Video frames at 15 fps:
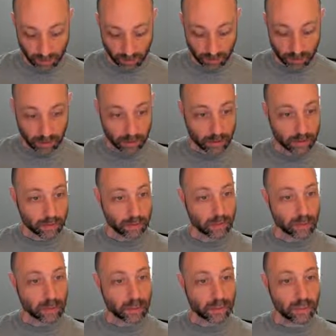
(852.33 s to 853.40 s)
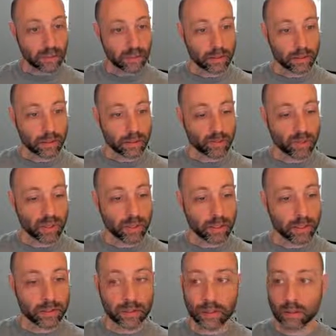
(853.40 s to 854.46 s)
as the index
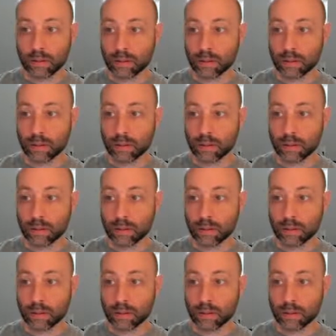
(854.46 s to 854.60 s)
page.